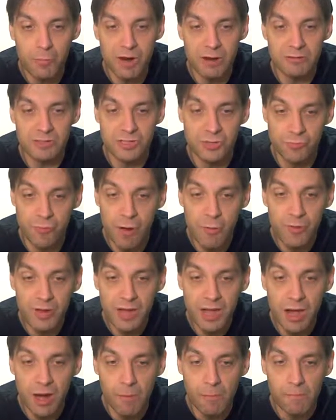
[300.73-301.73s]
when I was
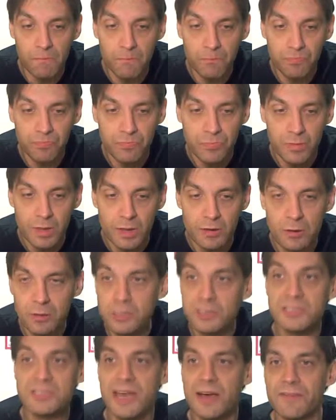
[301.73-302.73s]
growing up,
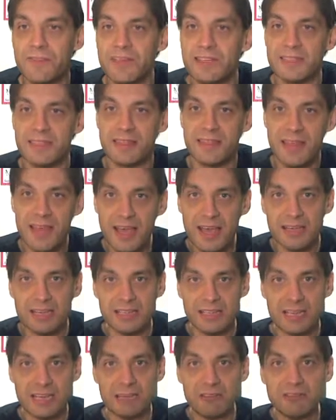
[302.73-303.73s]
I used to have these
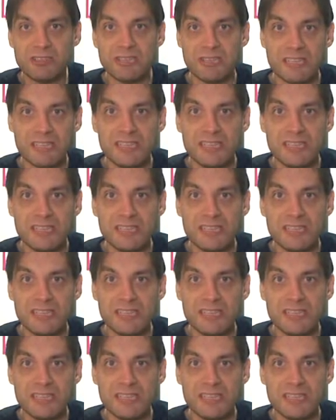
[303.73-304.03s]
things that used to